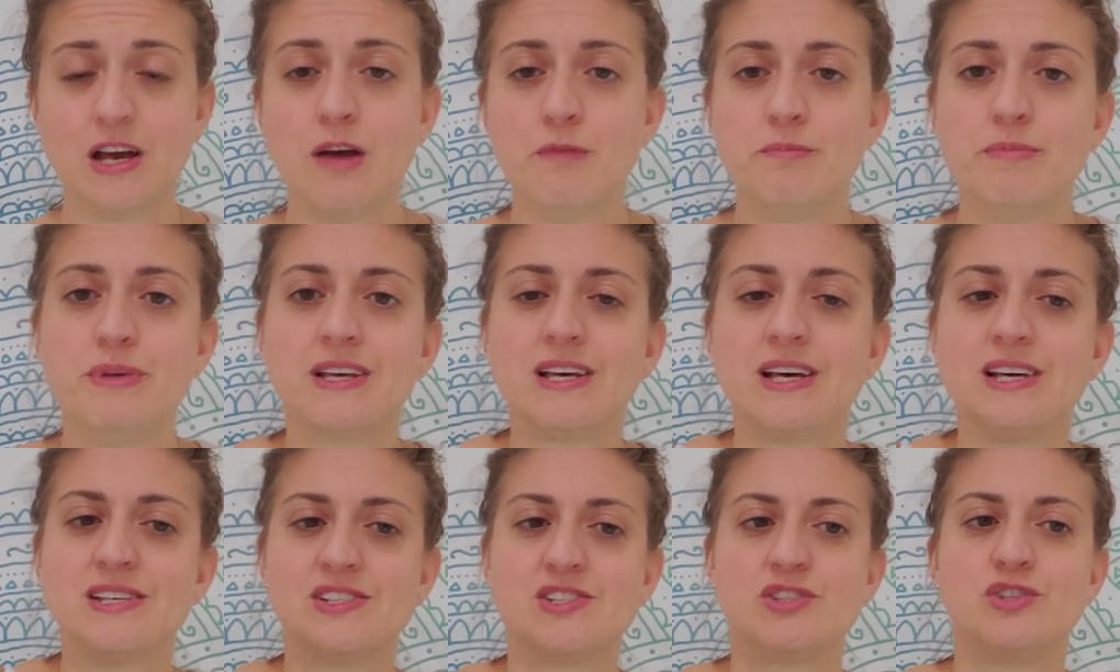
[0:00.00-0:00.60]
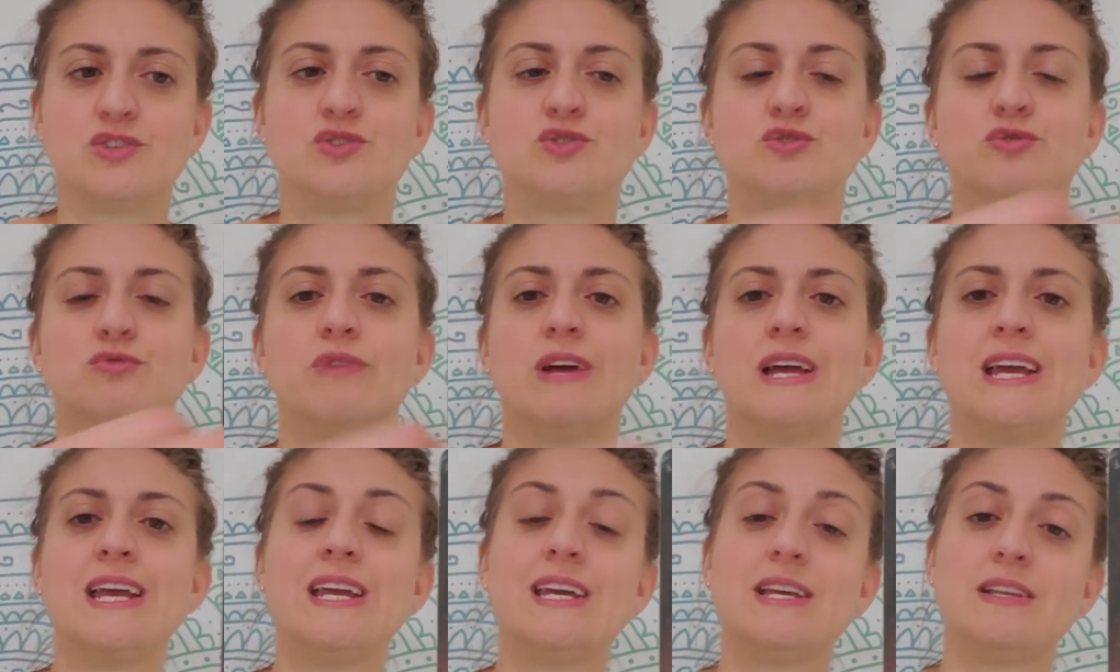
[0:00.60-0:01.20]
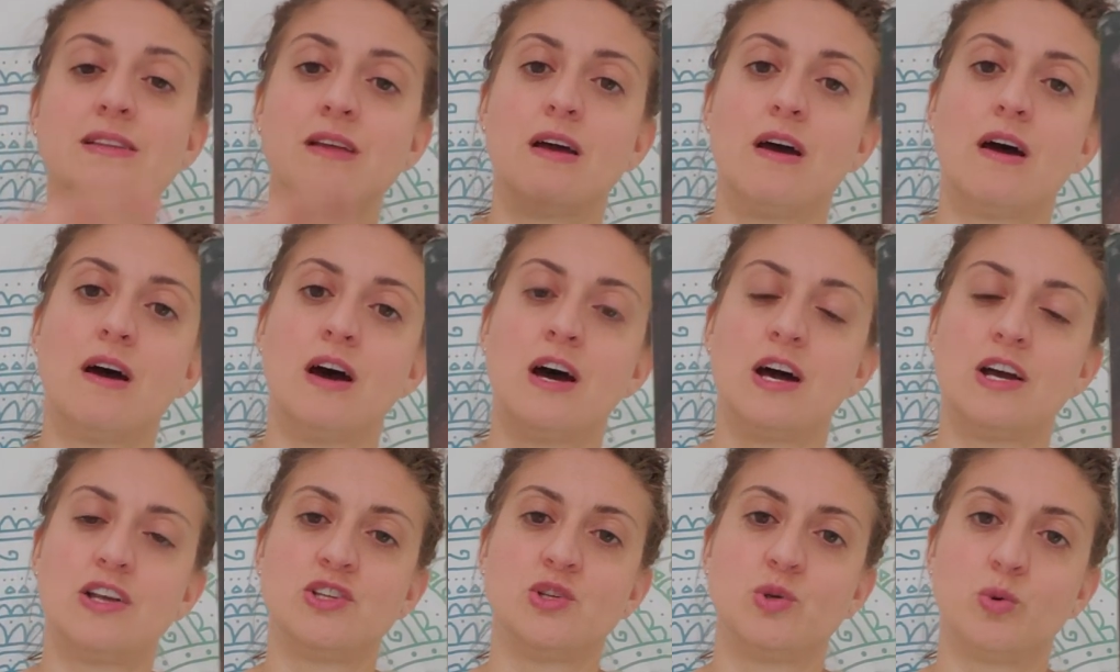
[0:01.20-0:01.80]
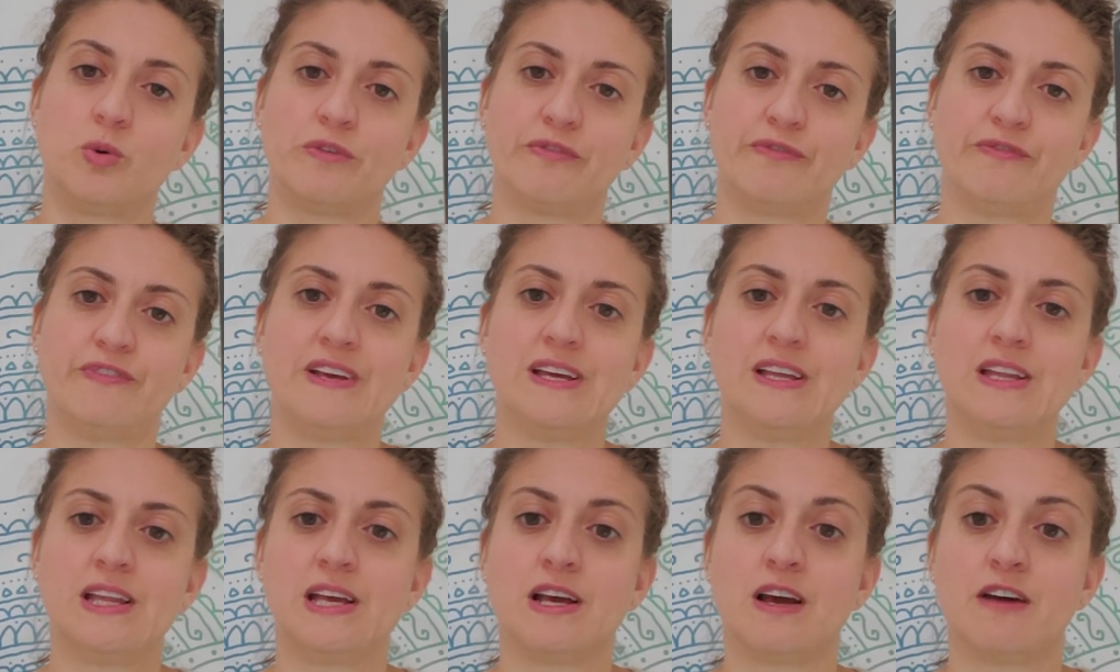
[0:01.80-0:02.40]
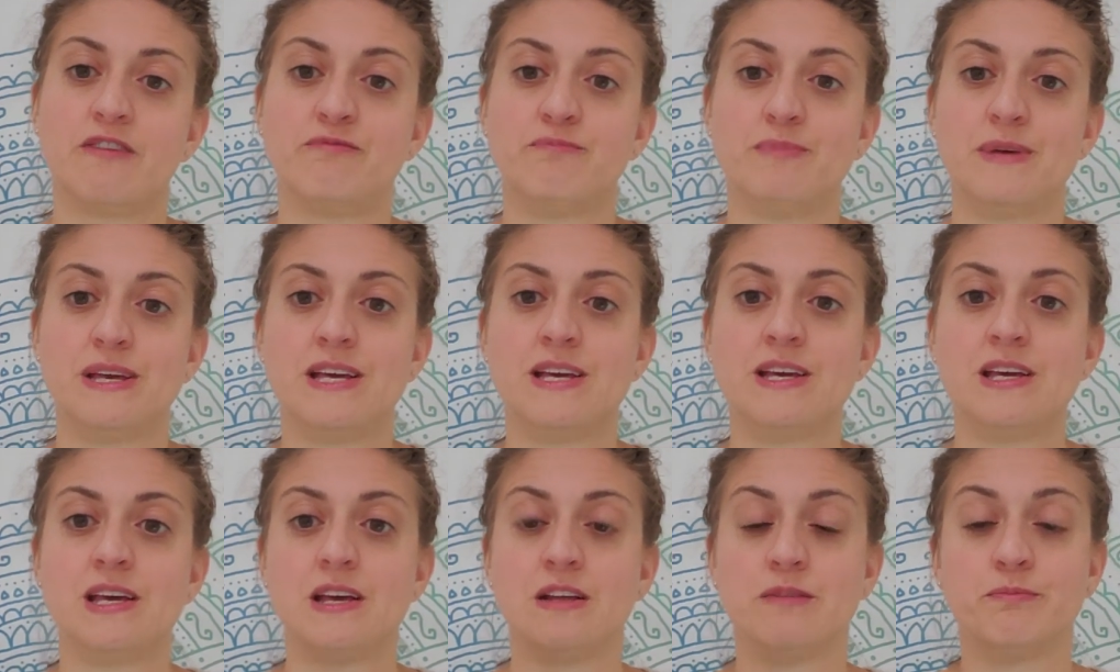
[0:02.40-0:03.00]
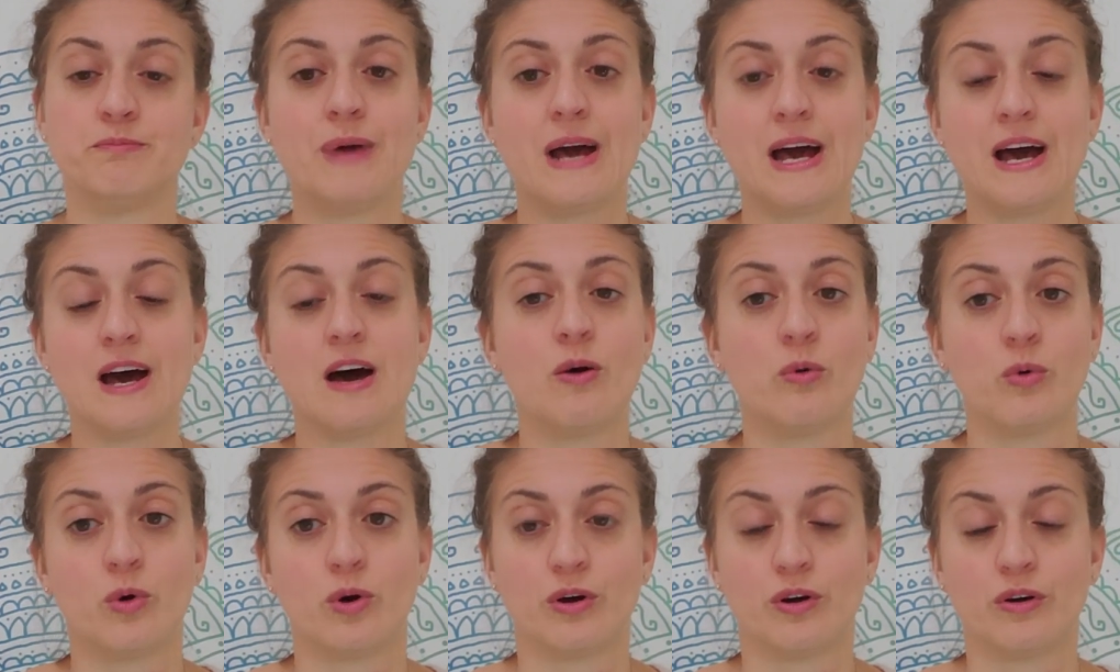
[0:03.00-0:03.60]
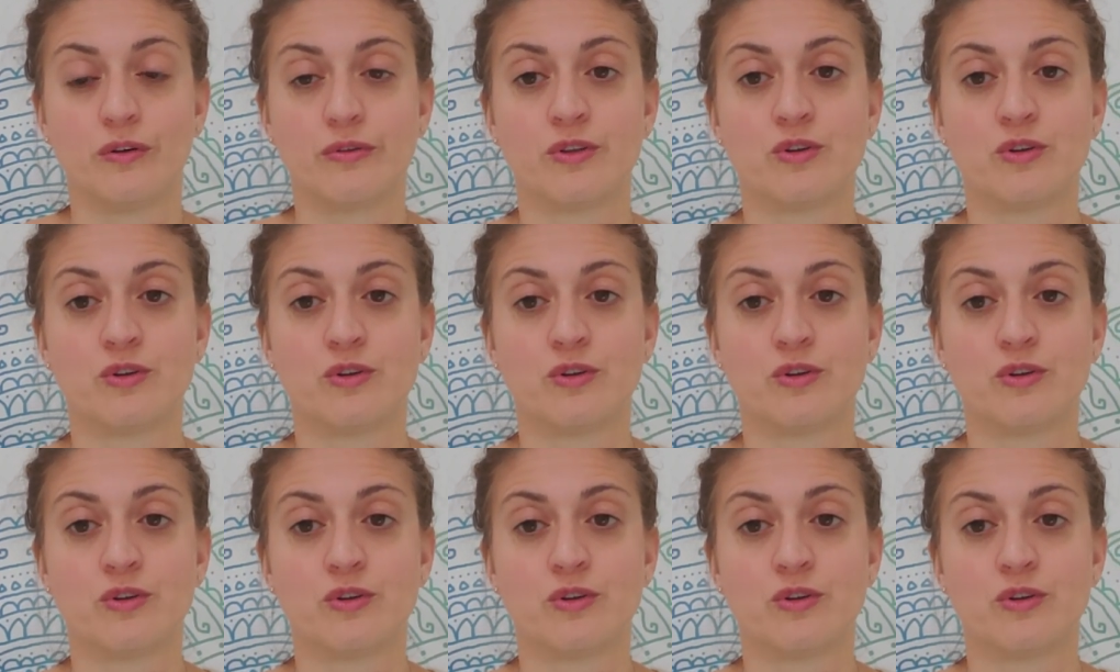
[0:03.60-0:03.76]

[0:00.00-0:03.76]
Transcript: because the drain on your feeling of being in power,